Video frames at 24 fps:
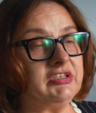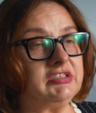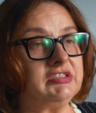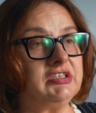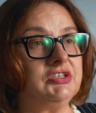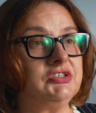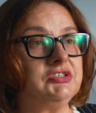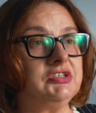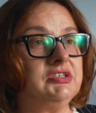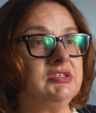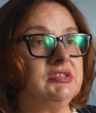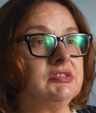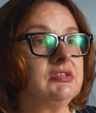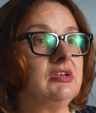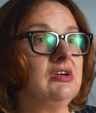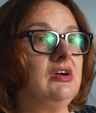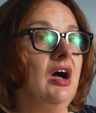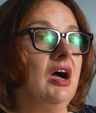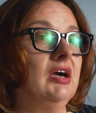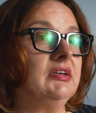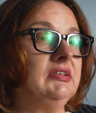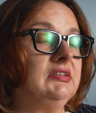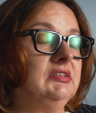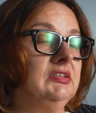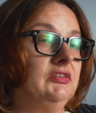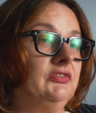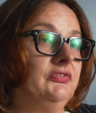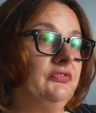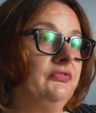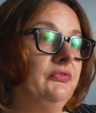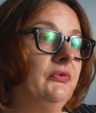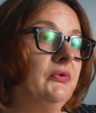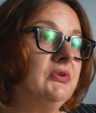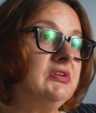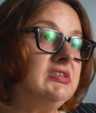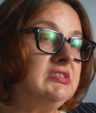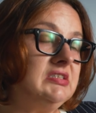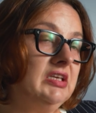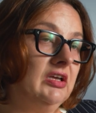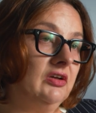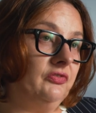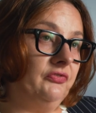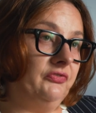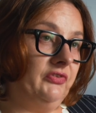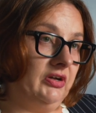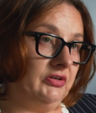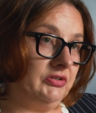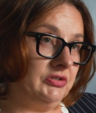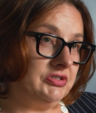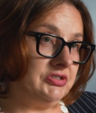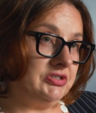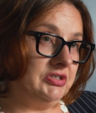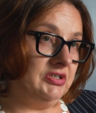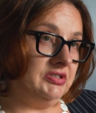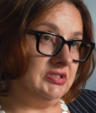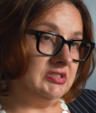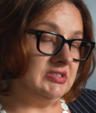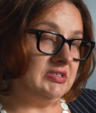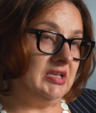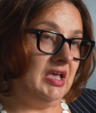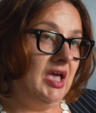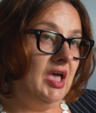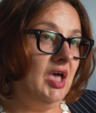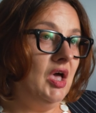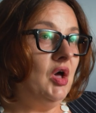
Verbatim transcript: such as cognitive forcing functions,